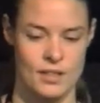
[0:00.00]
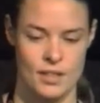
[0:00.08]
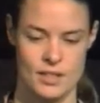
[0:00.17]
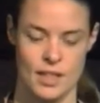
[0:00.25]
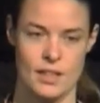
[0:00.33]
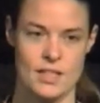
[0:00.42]

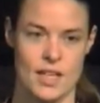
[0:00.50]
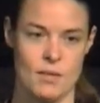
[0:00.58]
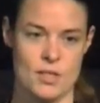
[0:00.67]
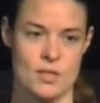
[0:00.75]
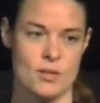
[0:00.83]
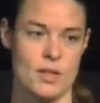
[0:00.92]
is that the same
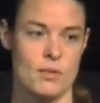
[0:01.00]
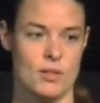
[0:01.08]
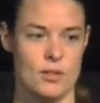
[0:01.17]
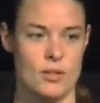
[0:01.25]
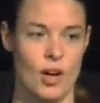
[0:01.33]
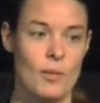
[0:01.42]
as a string with
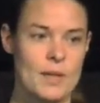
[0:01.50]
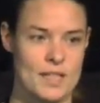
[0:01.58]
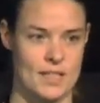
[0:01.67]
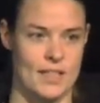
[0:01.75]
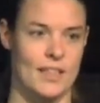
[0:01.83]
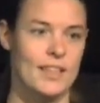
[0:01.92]
2 commas
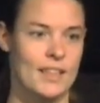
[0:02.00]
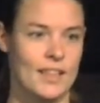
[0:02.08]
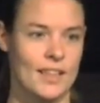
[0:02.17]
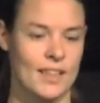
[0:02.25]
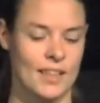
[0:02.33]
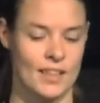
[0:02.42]
in it?
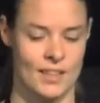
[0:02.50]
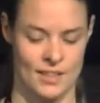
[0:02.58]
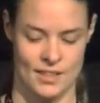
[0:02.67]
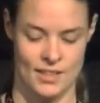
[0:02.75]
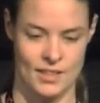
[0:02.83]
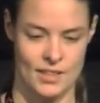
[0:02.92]

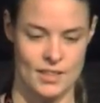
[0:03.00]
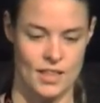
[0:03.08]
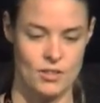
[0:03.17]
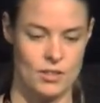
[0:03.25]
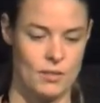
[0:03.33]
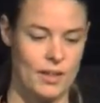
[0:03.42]
And
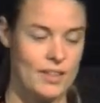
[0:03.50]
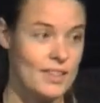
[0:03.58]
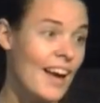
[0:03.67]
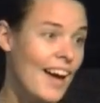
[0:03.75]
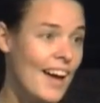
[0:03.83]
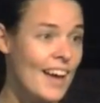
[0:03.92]
JavaScript goes,
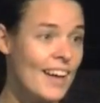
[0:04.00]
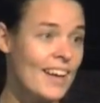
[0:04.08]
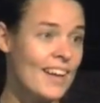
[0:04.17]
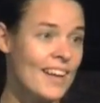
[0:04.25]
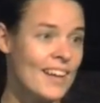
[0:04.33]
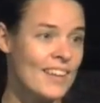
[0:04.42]
yeah,
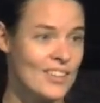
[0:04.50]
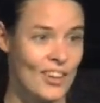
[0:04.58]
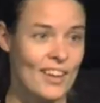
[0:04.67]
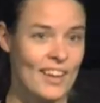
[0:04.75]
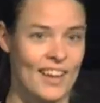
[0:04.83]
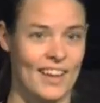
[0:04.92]

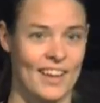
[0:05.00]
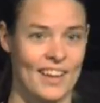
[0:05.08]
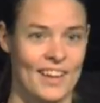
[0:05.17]
totally.